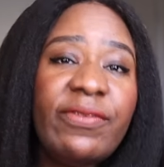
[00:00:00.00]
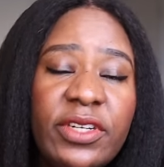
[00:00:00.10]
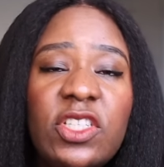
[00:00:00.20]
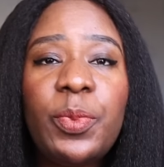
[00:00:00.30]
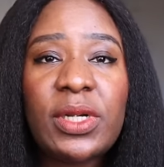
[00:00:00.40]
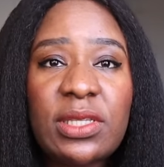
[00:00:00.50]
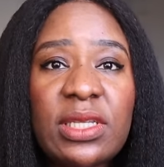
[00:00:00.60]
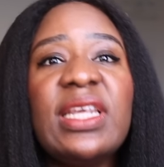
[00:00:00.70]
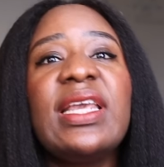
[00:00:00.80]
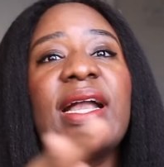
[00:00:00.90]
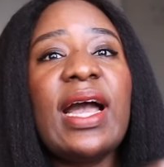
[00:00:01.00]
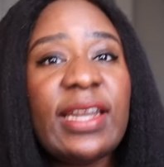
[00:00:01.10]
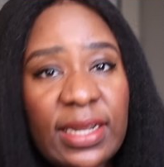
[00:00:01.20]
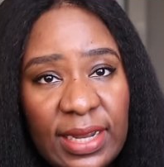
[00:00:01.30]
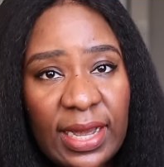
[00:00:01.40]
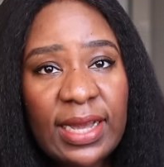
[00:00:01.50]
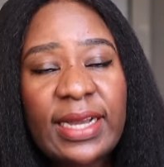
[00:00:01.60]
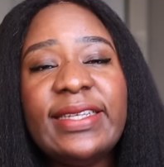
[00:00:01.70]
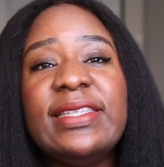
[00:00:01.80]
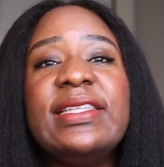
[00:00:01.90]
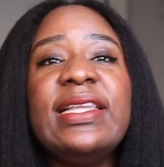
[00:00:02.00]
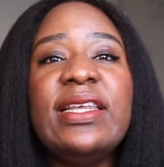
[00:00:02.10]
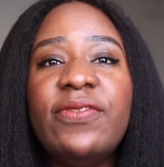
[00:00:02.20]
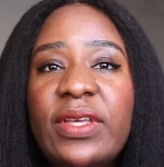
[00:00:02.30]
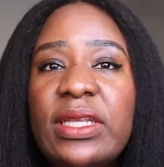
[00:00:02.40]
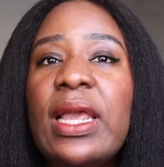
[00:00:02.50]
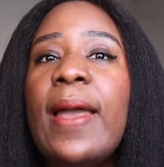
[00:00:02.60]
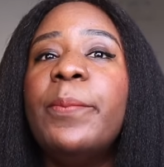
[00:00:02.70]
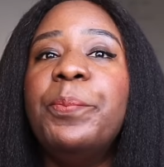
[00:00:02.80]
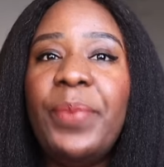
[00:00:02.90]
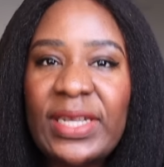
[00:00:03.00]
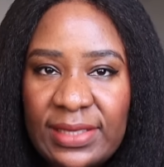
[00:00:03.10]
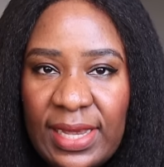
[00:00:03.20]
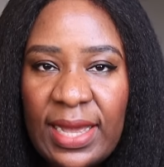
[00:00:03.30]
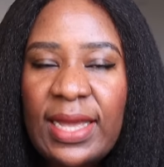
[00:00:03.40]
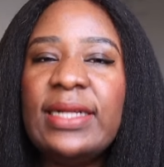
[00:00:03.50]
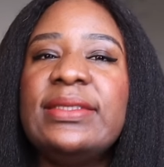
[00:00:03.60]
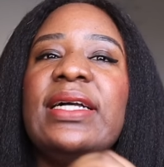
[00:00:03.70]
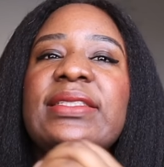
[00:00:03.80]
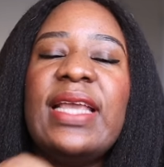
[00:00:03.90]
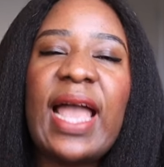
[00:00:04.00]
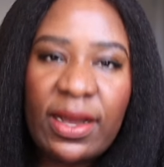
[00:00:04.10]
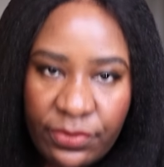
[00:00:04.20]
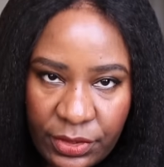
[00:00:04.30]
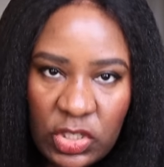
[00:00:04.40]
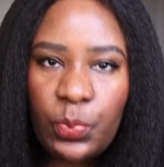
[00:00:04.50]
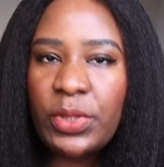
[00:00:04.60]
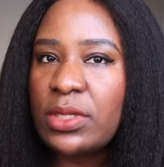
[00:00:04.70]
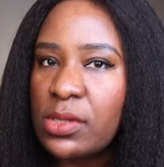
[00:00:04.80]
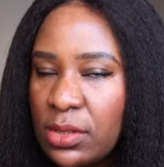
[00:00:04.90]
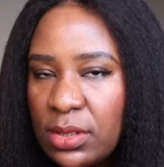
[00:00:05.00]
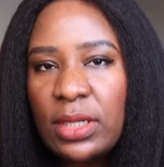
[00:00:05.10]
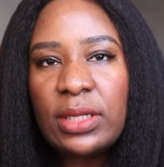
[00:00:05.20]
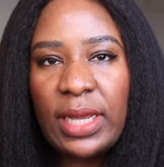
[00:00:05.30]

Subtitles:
average person in Canada is living better than the average person in